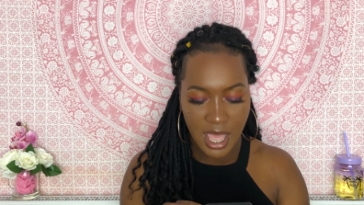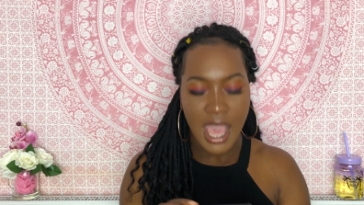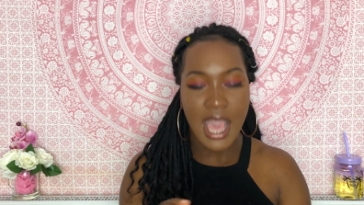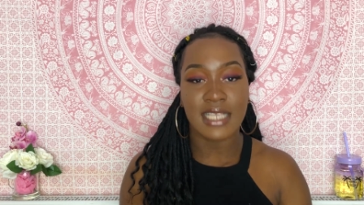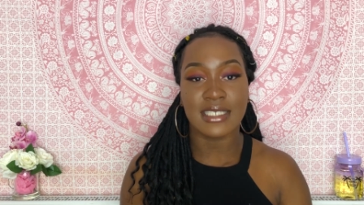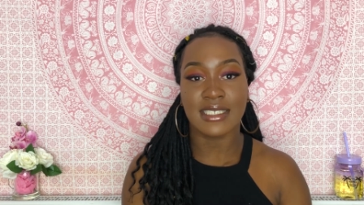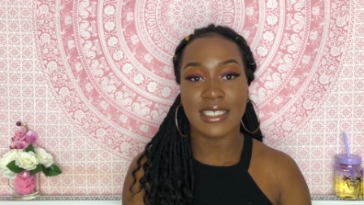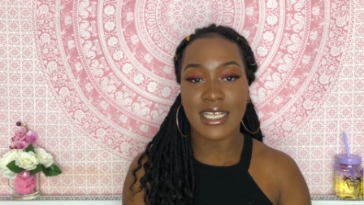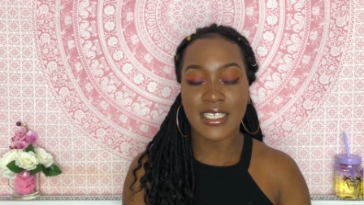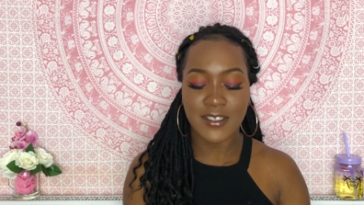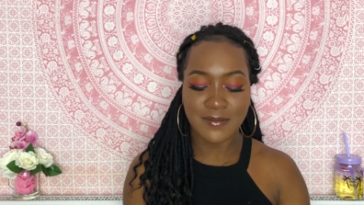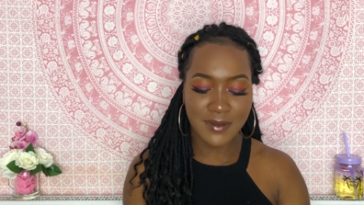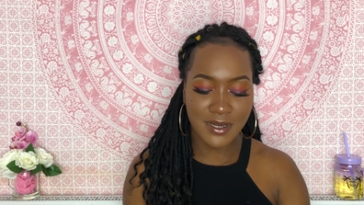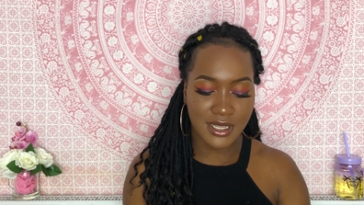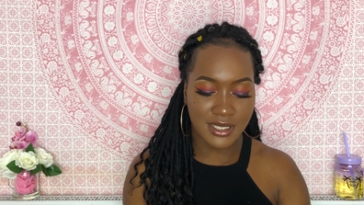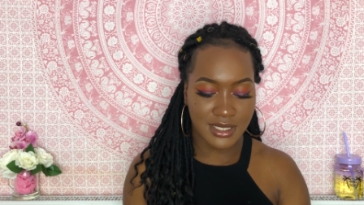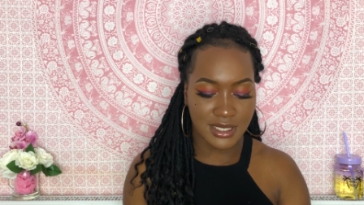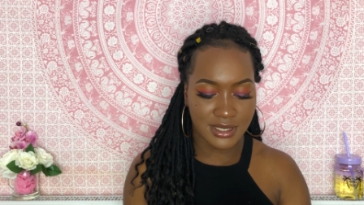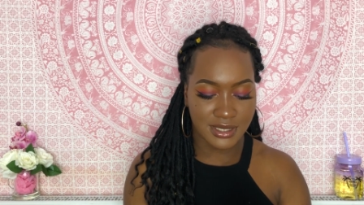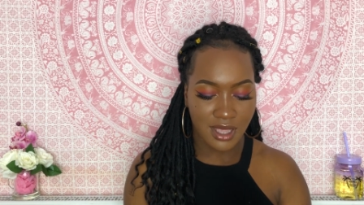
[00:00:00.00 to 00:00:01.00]
assessment
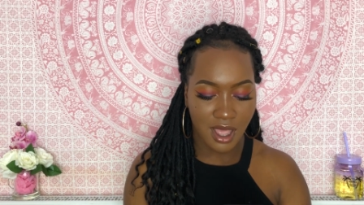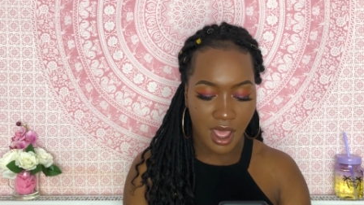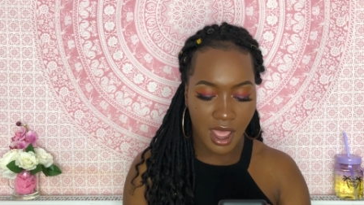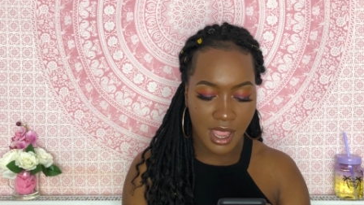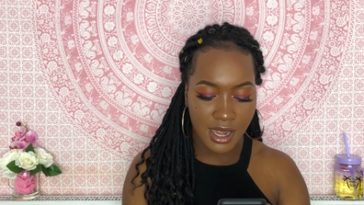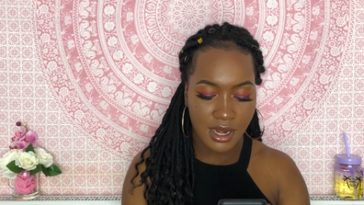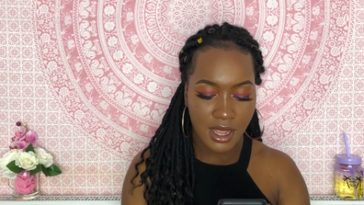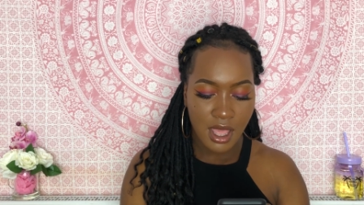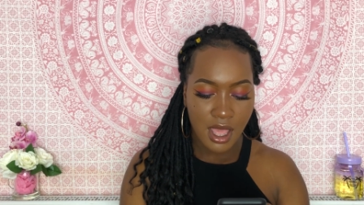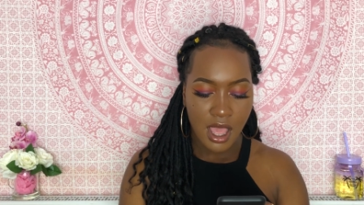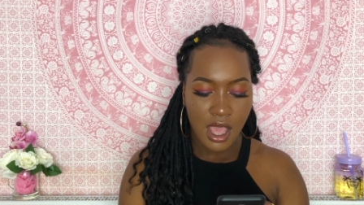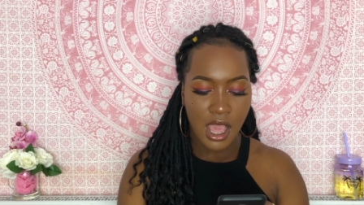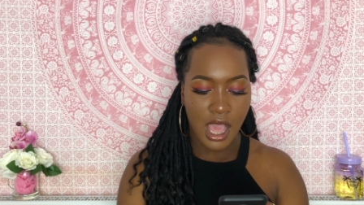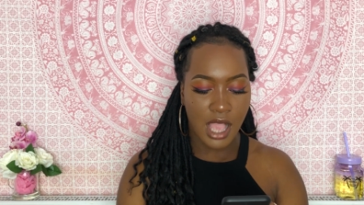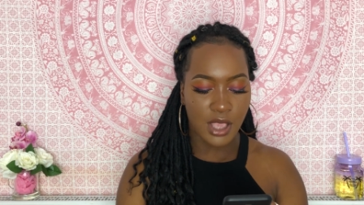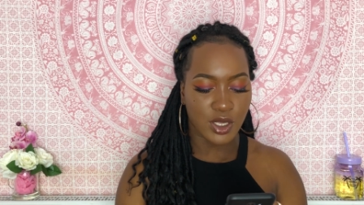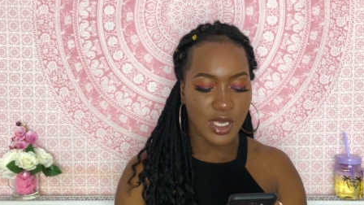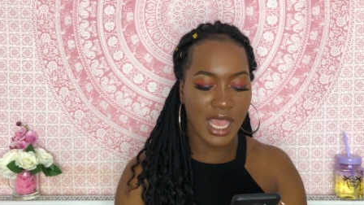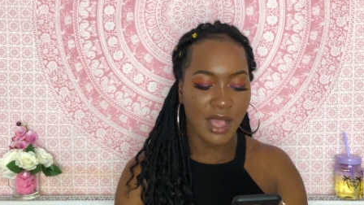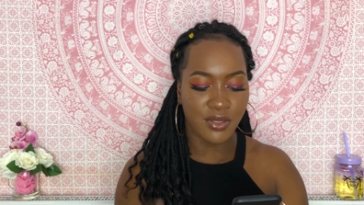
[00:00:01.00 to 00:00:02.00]
and design,
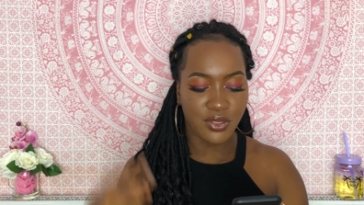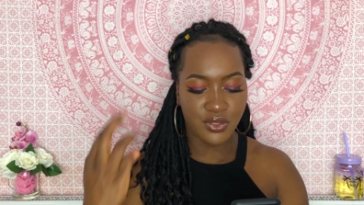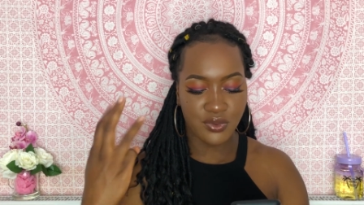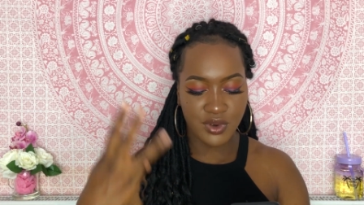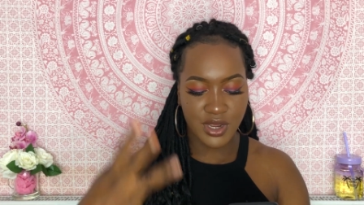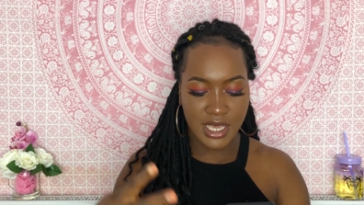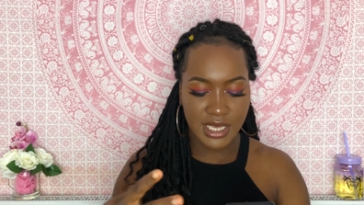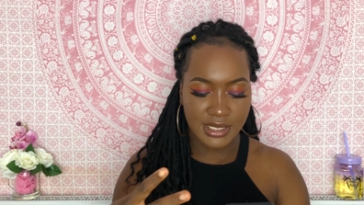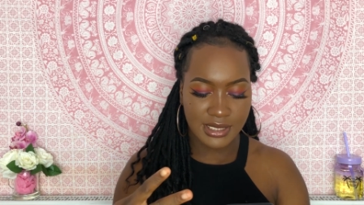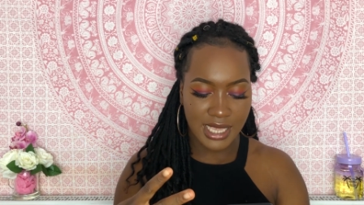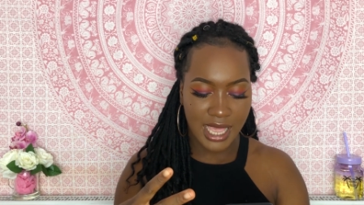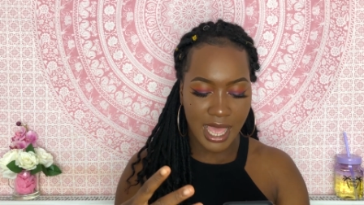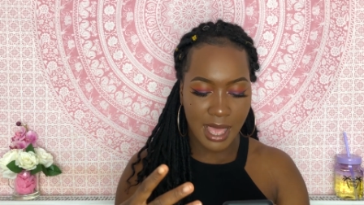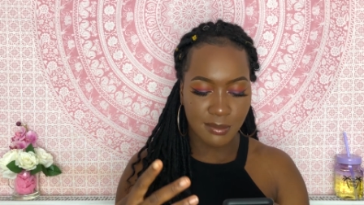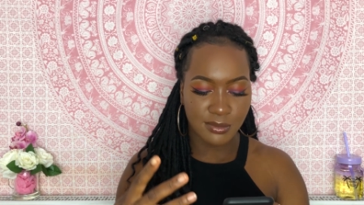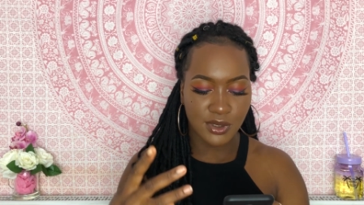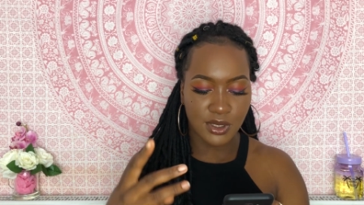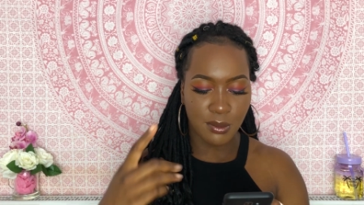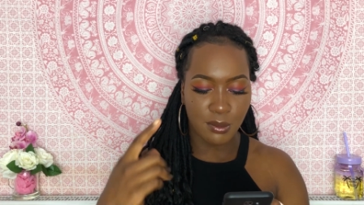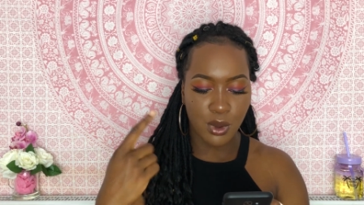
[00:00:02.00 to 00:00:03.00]
and you have three
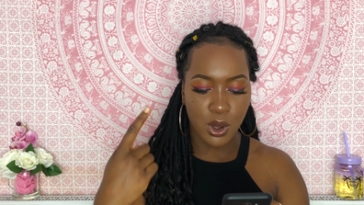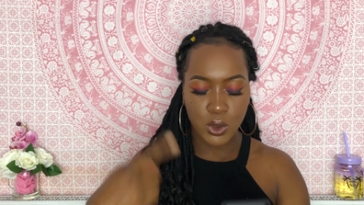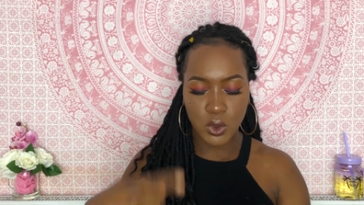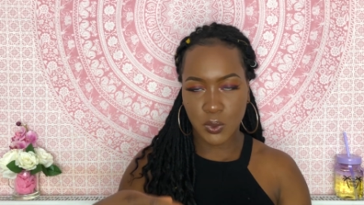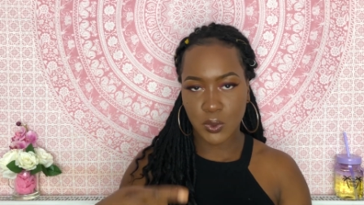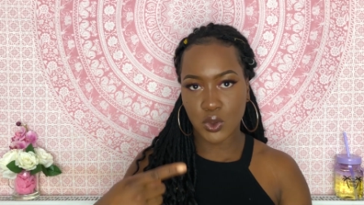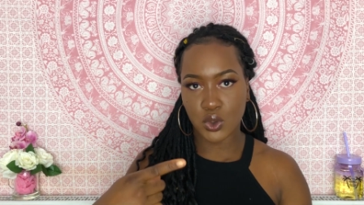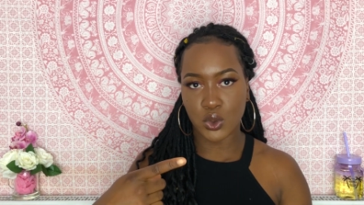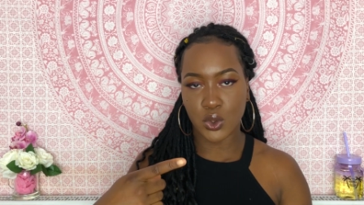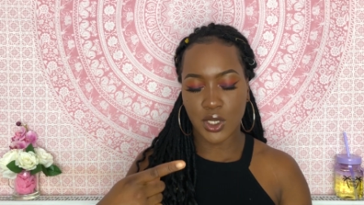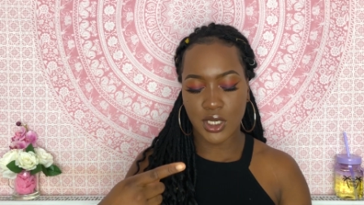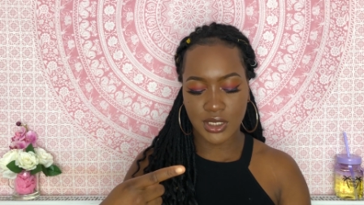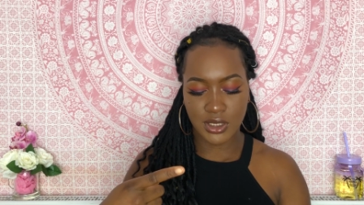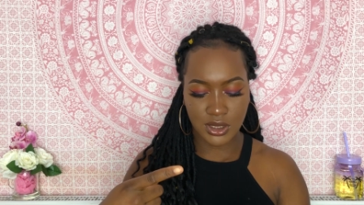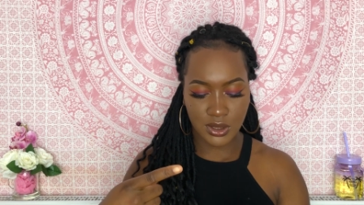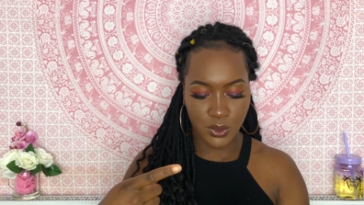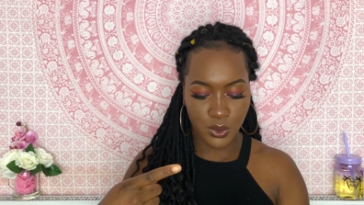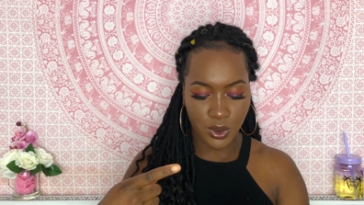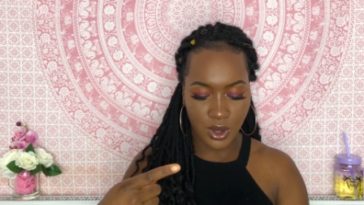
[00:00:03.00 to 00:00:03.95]
exams, the multiple choice